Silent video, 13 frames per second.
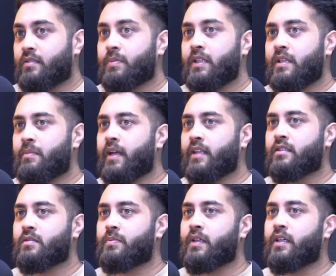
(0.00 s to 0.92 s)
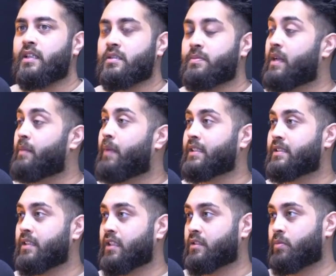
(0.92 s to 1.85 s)
been immense, but it's been a
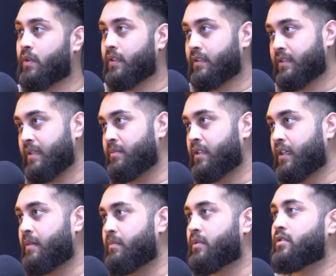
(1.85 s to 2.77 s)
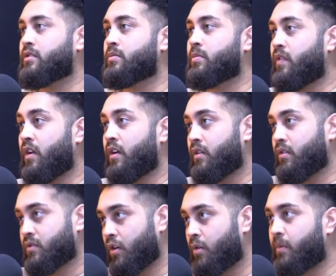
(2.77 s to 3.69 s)
blessing as well at the same time, because we
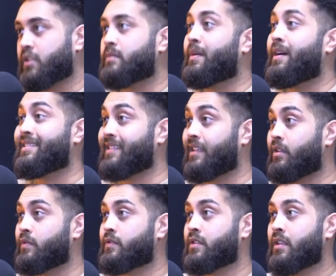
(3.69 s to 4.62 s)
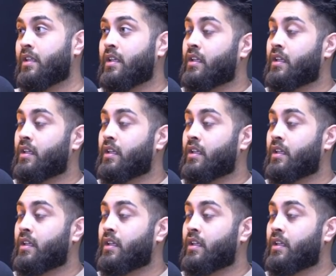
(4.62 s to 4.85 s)
learned so much about ourselves.